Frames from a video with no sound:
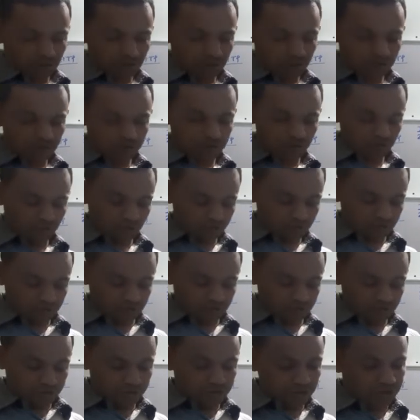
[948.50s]
So this
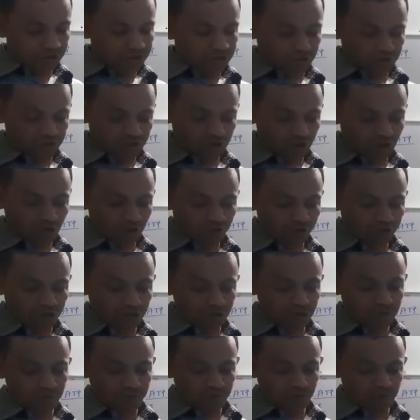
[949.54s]
is the structure of
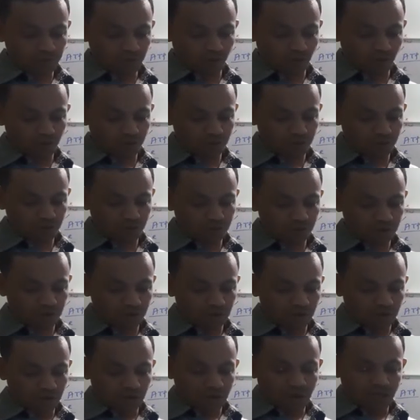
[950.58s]
ATP molecule.
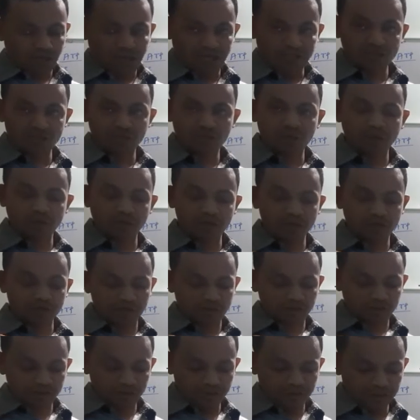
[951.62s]
As per
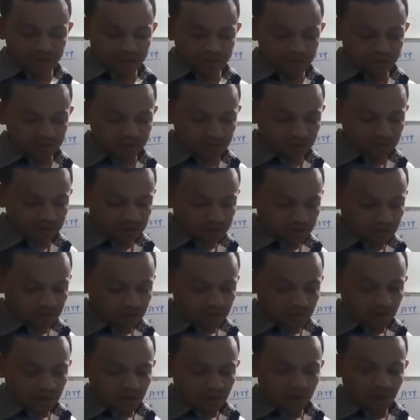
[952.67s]
need,
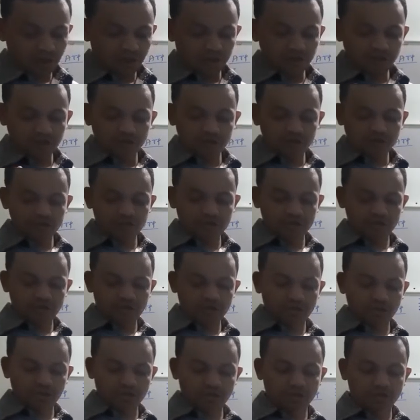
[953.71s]

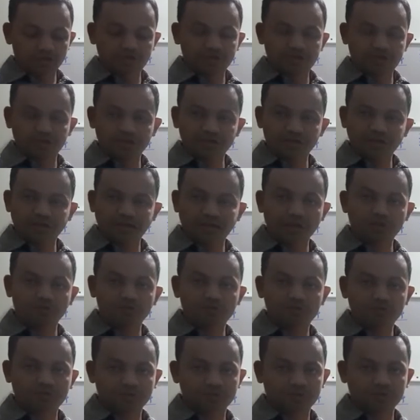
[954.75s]
energy is
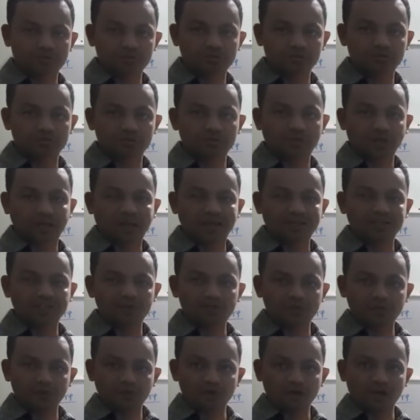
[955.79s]
derived. As
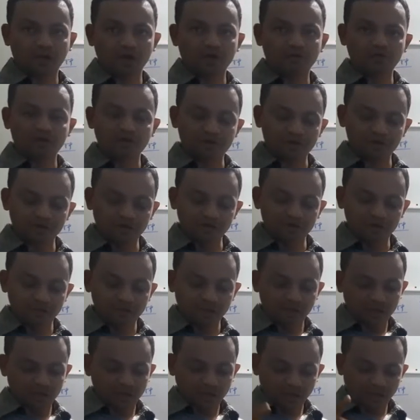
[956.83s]
per our need,
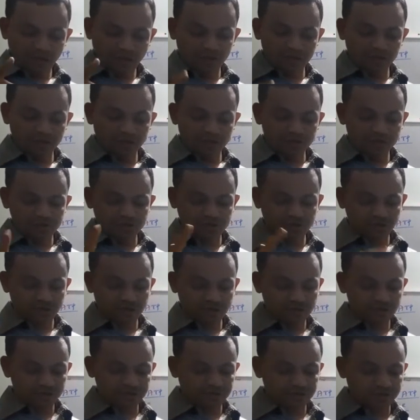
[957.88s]
energy
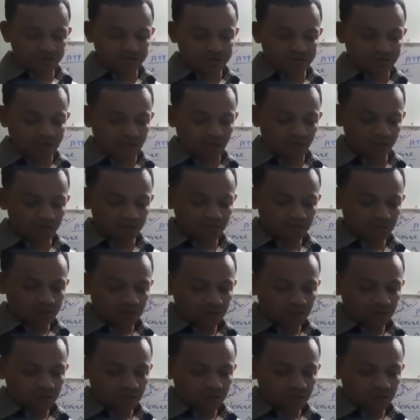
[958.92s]
is derived